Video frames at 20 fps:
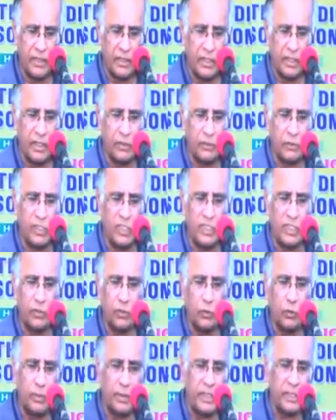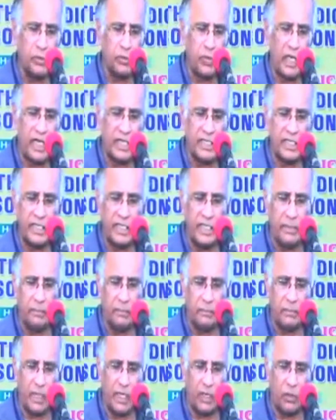and you see the 2 pins, you can't see them
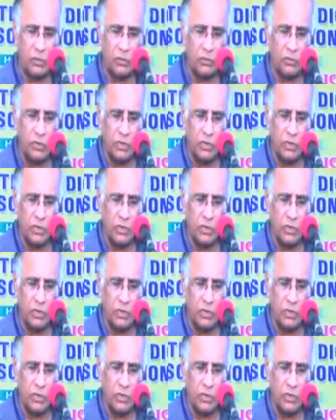now.